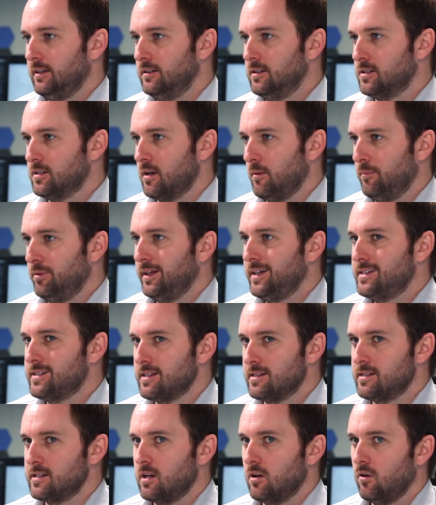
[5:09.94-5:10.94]
this
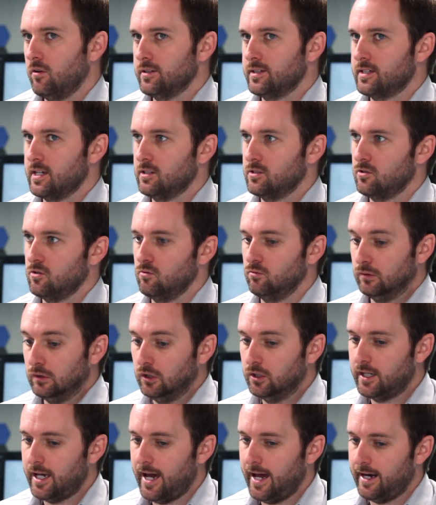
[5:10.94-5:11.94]
complacency and all these things. So you
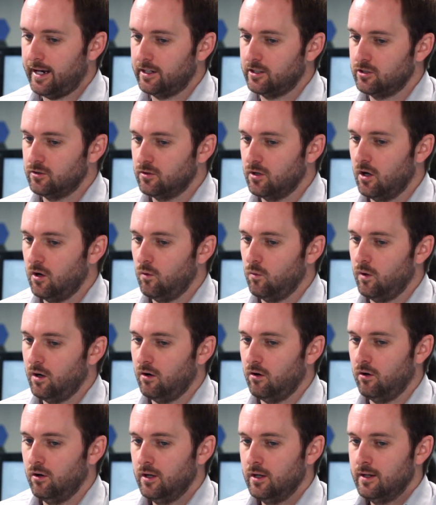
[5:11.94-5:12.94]
look at it and you go,
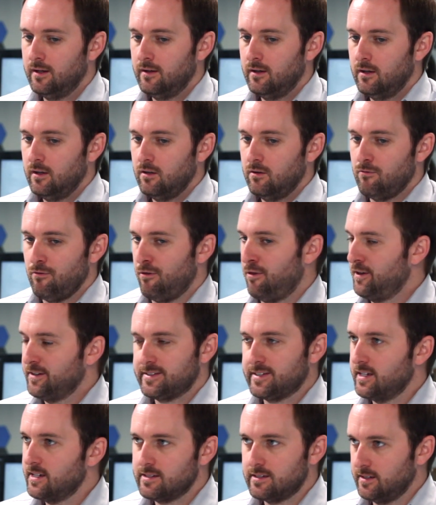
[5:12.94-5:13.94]
well,
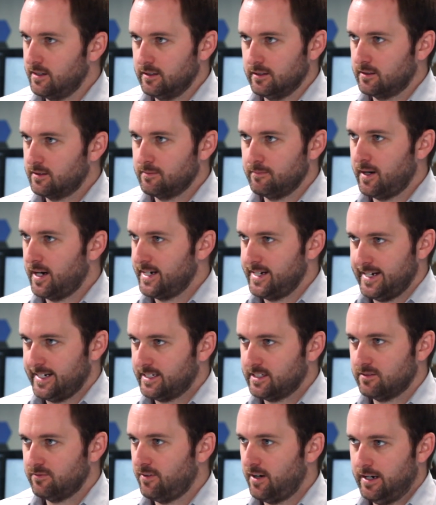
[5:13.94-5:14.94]
this isn't my
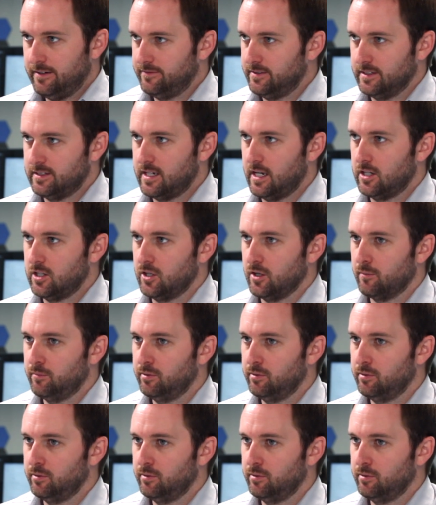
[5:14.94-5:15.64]
next 5 to 10 year